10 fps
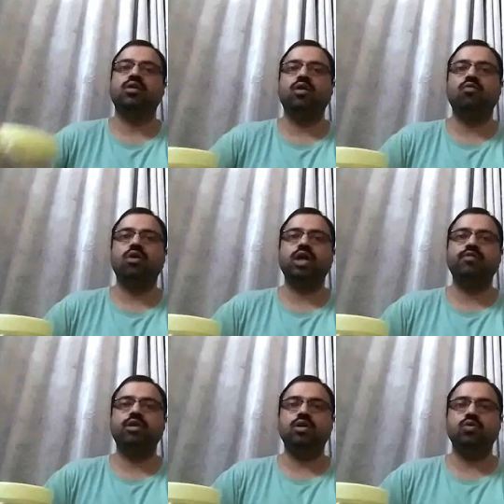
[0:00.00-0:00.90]
Now what I
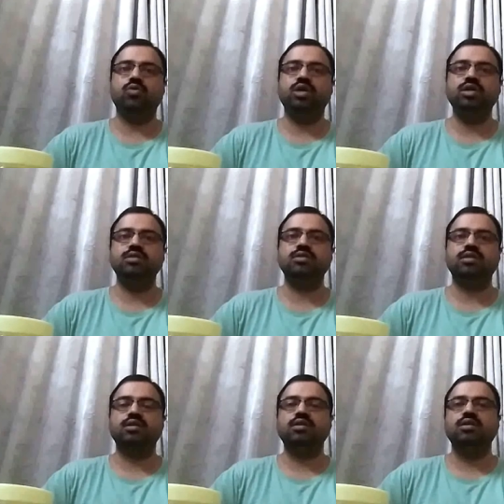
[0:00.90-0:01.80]
will do
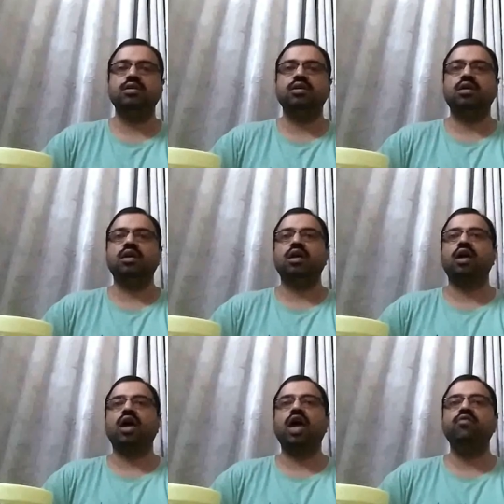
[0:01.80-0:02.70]
is,
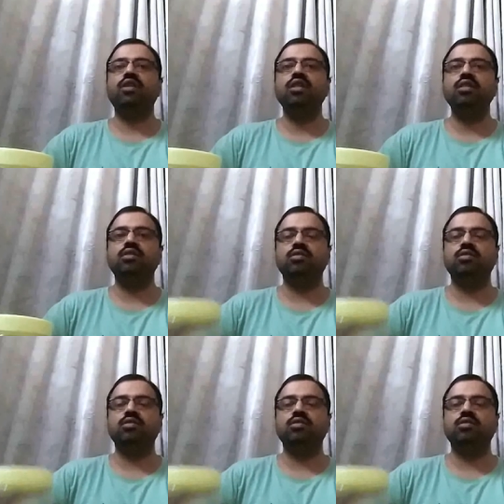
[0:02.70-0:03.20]
I will